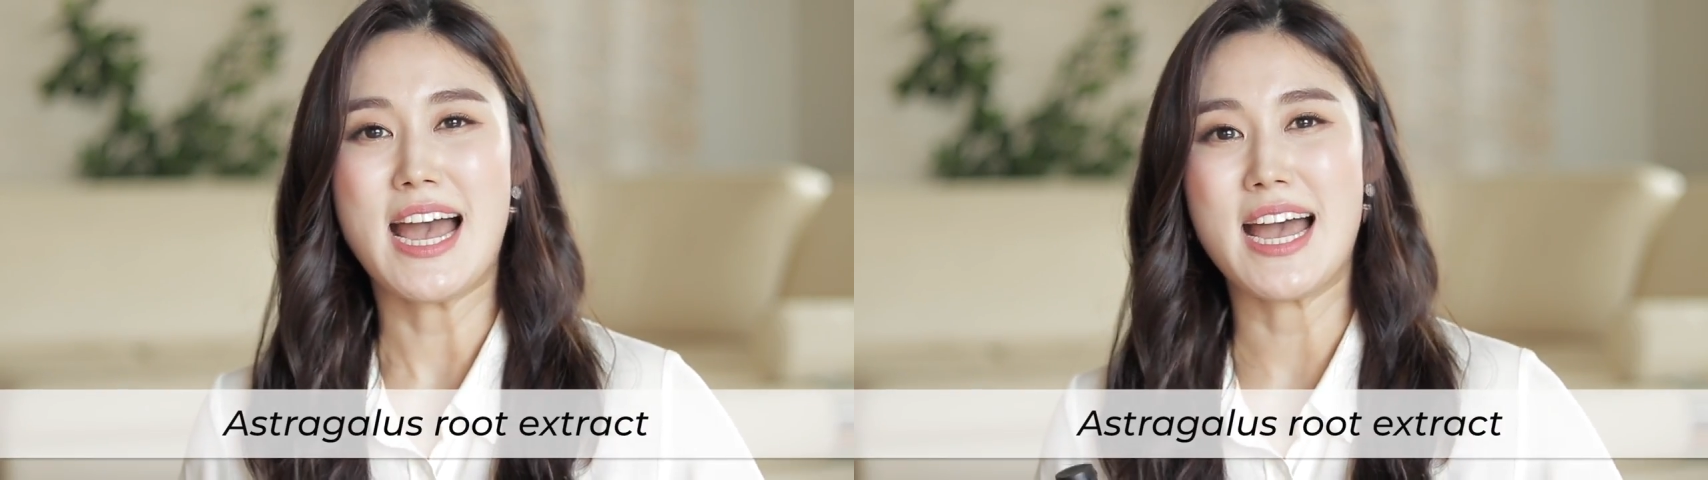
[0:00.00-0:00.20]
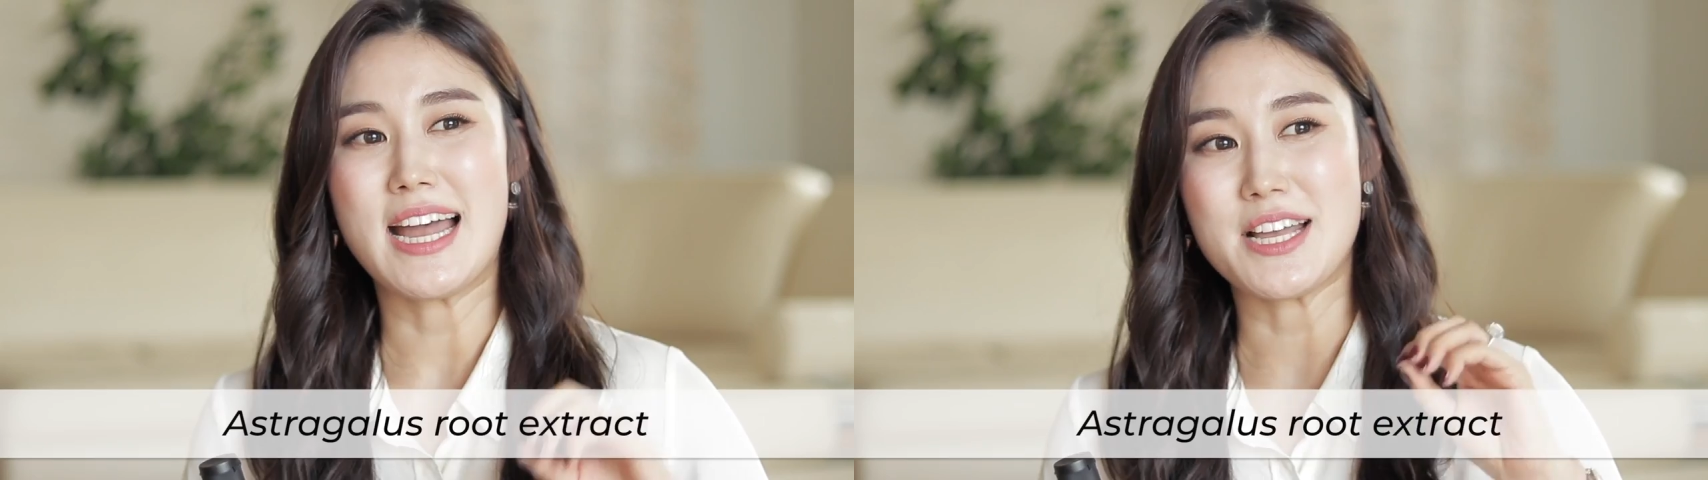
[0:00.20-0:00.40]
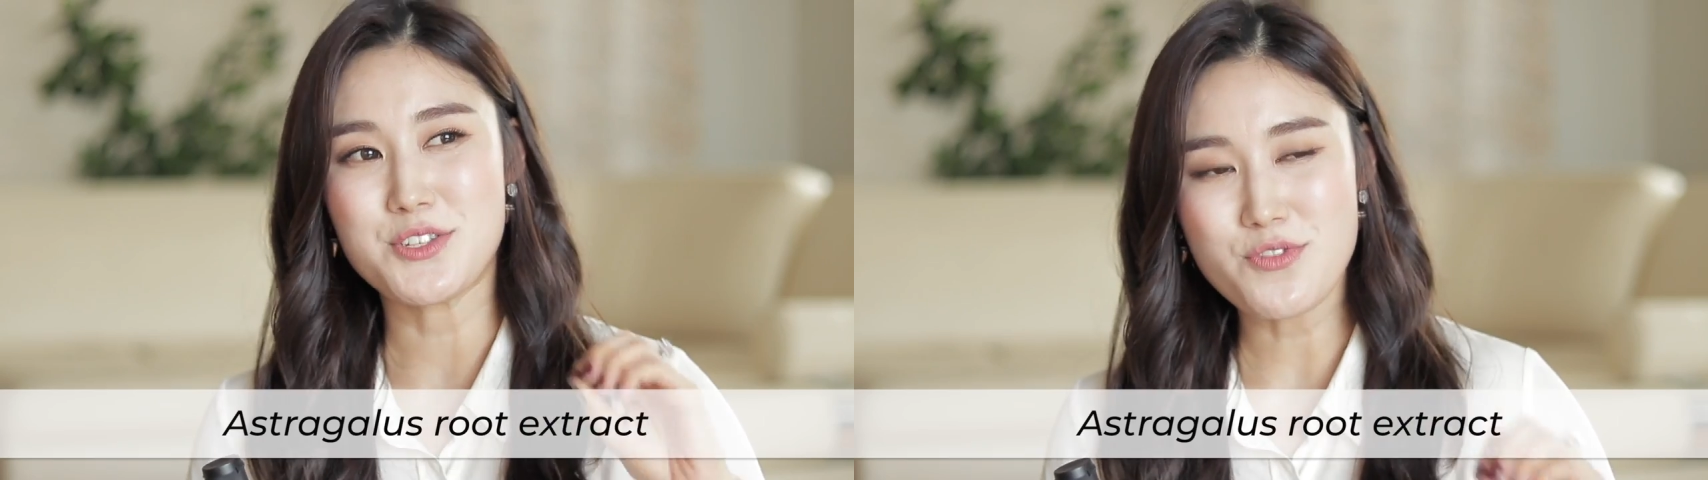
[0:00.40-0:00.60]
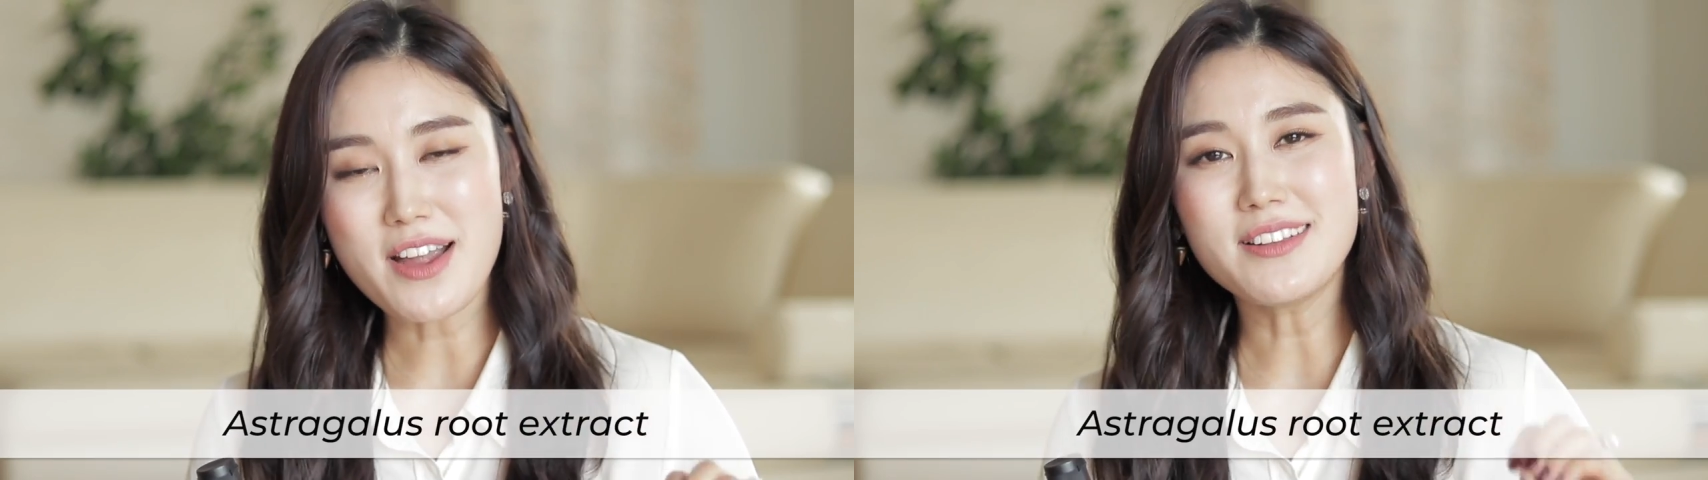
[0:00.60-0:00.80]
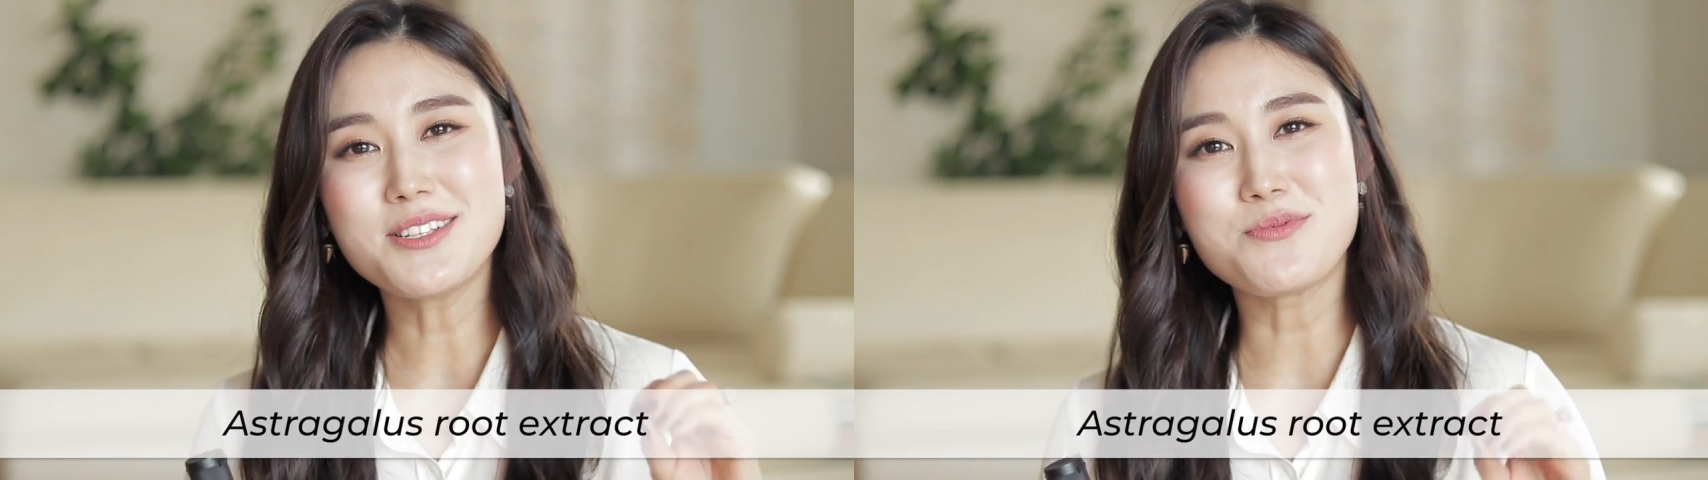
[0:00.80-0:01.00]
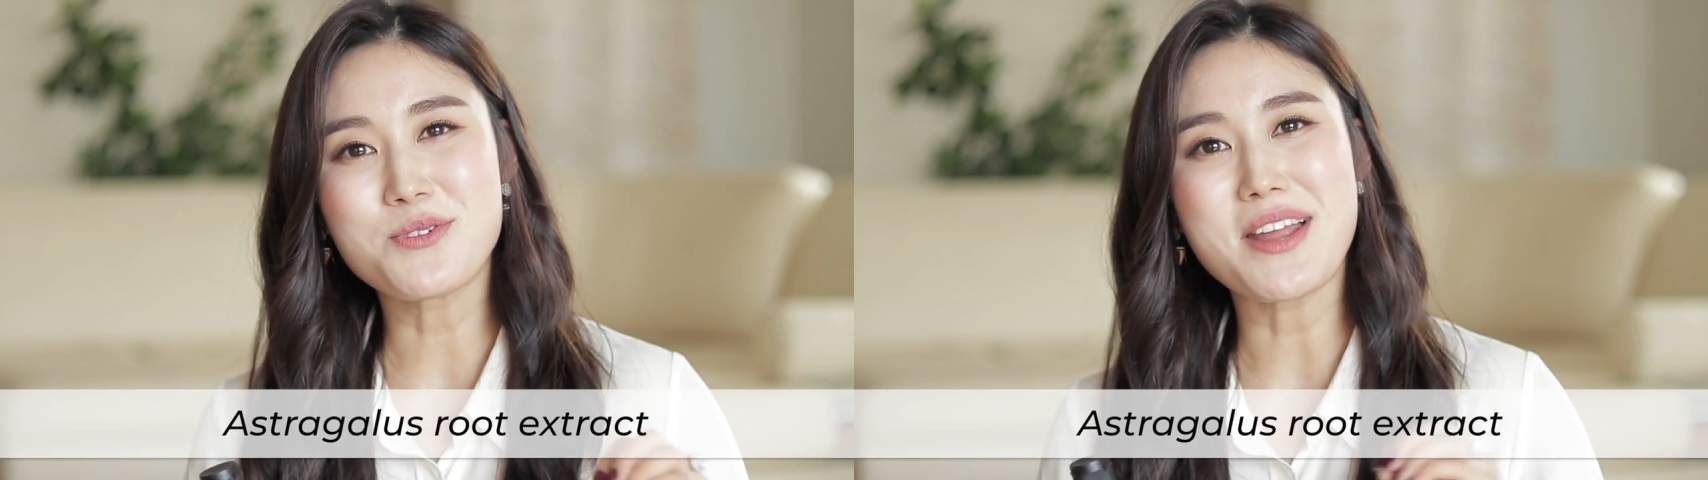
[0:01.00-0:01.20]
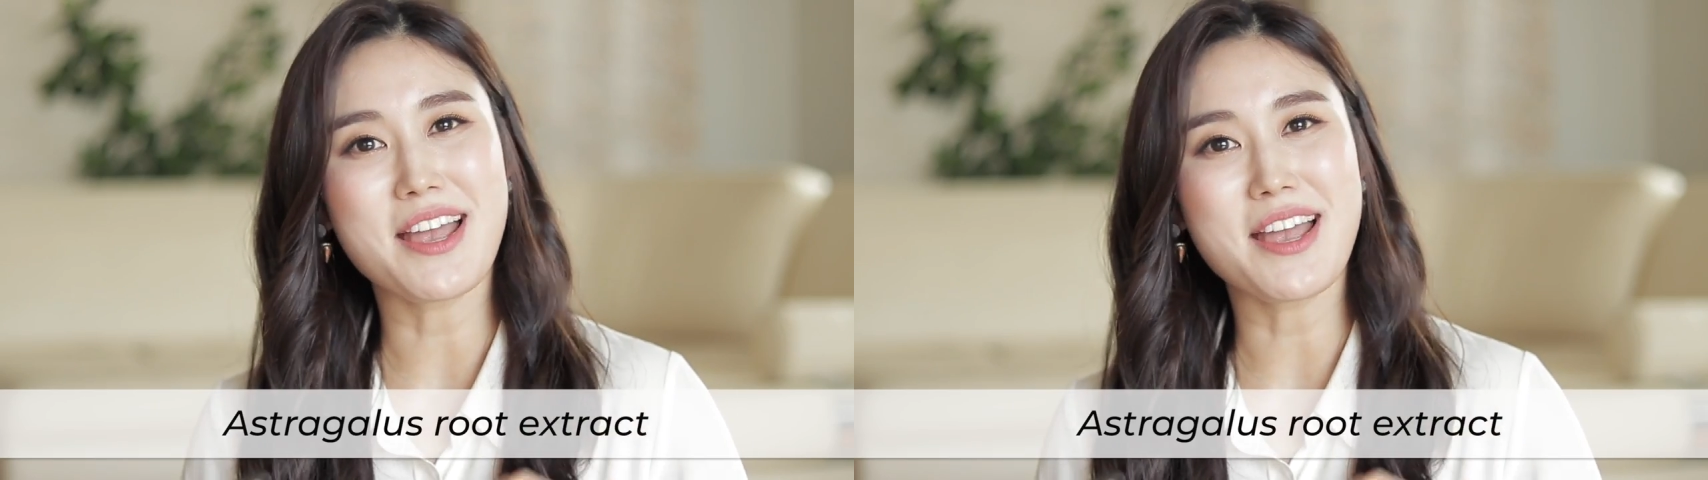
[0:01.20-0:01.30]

Astragalus root